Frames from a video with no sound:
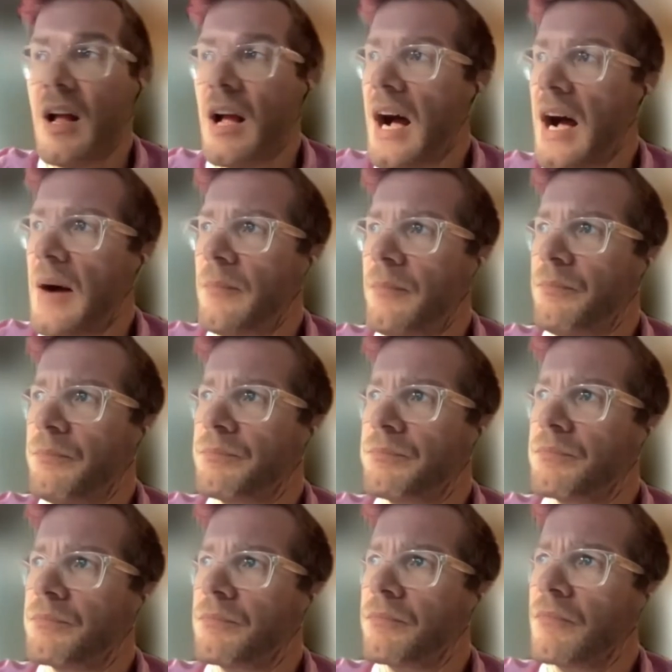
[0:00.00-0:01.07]
Do
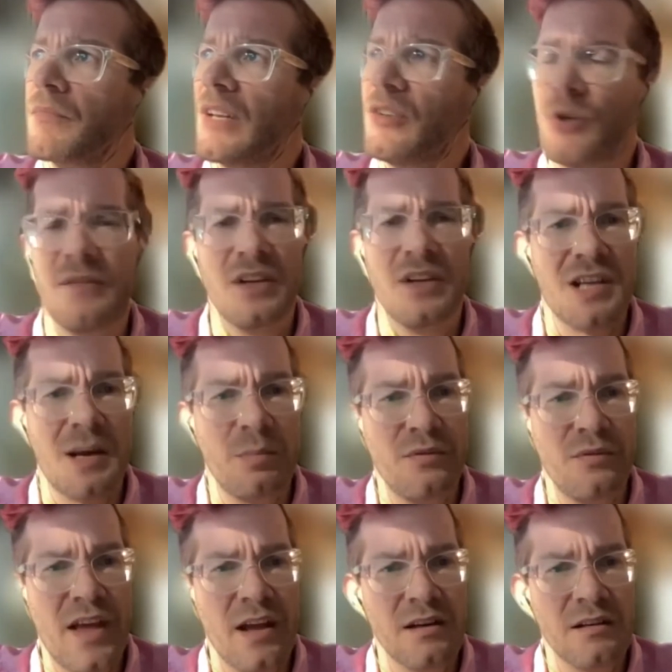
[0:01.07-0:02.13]
you have an example of
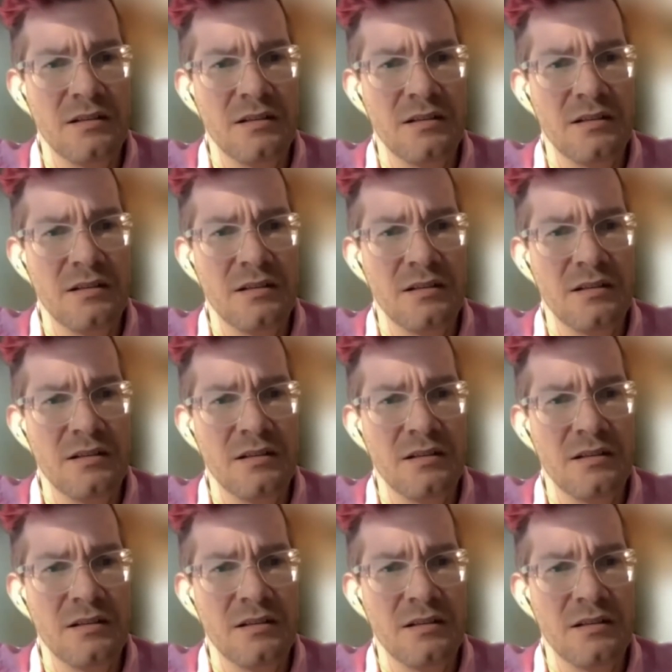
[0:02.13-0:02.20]
that?